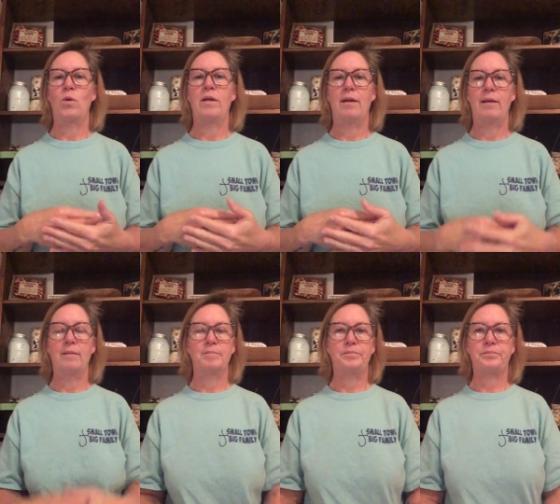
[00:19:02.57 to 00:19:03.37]
one day.
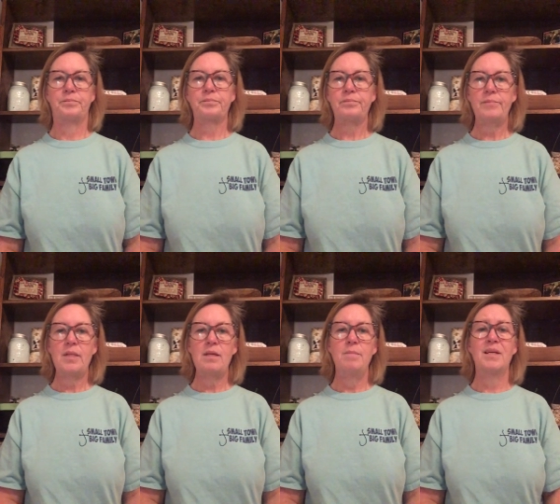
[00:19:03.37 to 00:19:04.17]

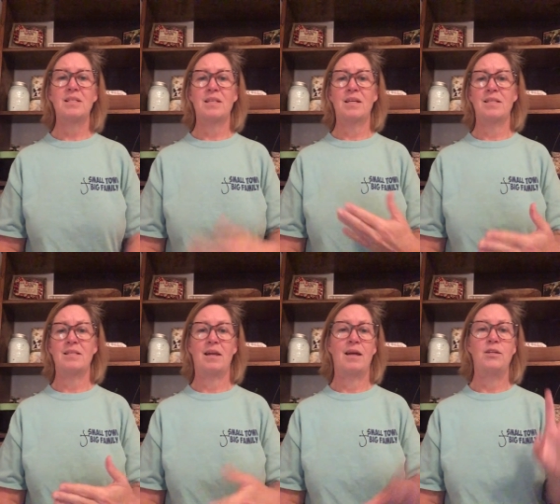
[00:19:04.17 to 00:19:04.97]
Because like I
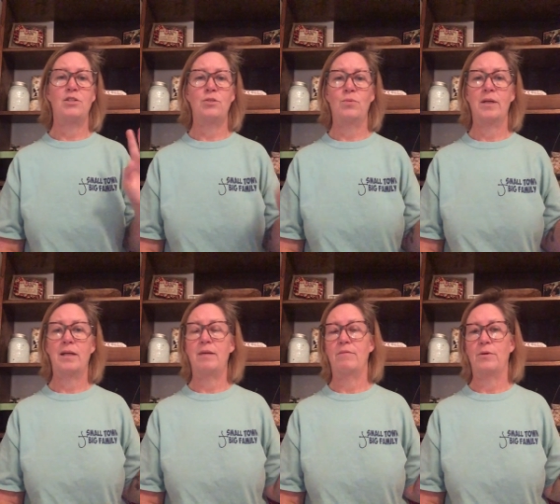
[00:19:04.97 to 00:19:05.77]
said, I do want to
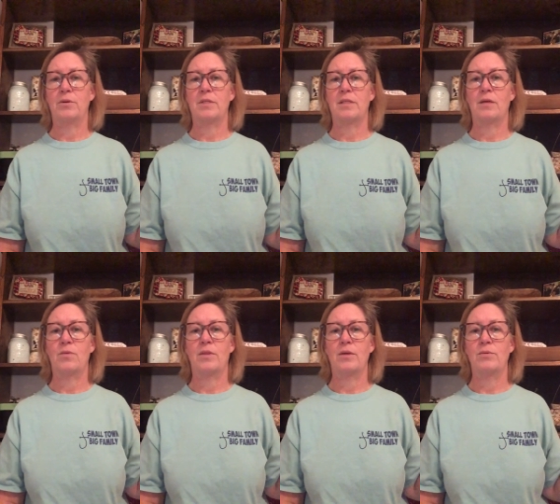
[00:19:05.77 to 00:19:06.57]
keep focusing
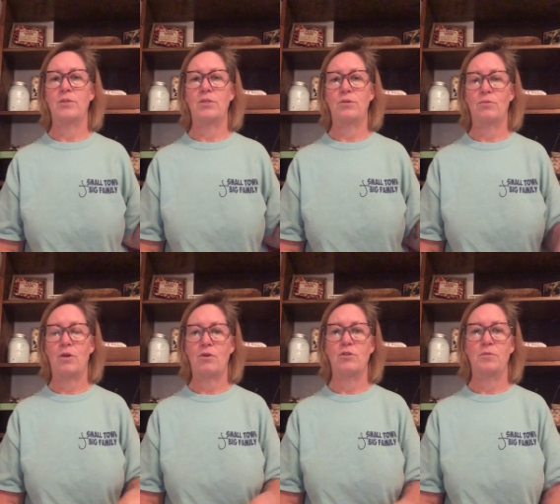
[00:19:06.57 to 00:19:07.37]
on those 2
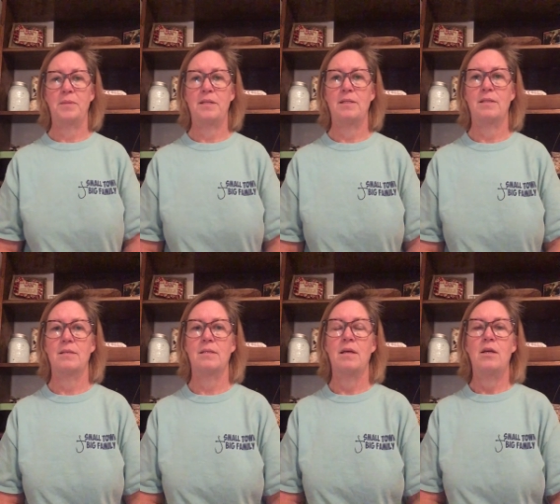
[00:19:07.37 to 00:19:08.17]
larger
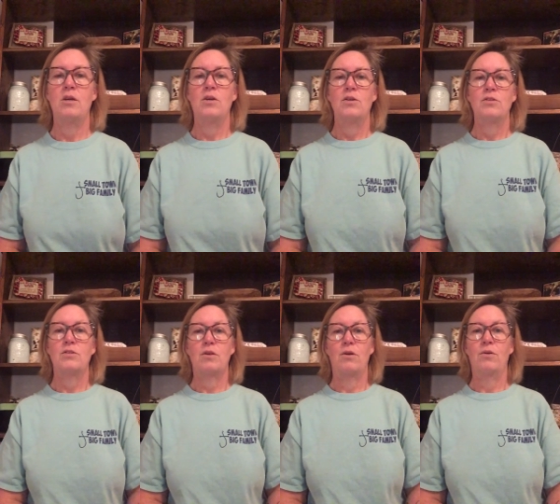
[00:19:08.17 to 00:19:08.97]
pieces.
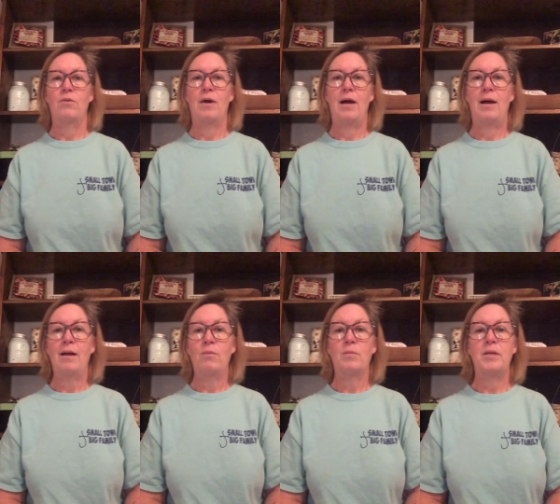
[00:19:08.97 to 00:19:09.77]
So I
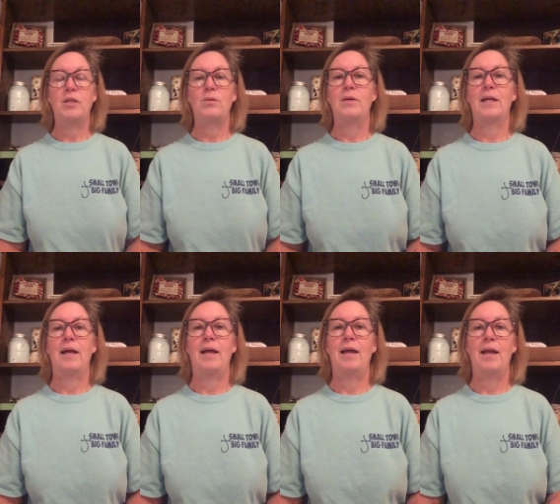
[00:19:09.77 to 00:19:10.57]
will be doing
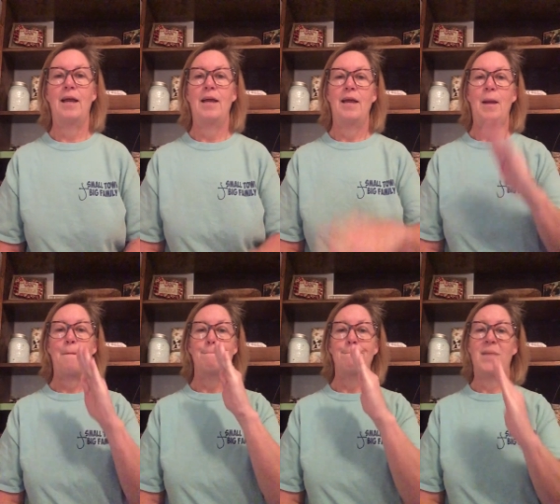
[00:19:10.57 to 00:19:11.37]
a
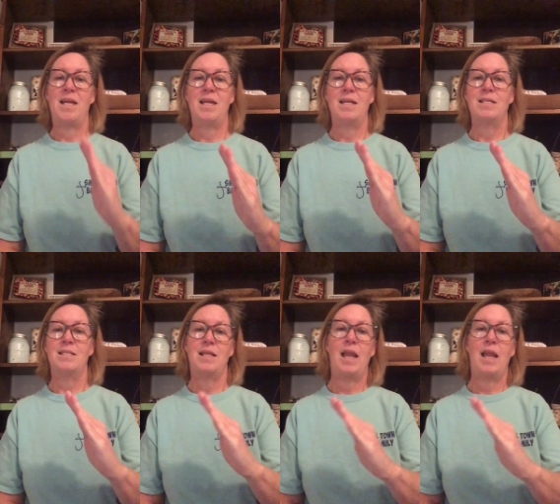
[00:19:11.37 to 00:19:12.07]
Mania /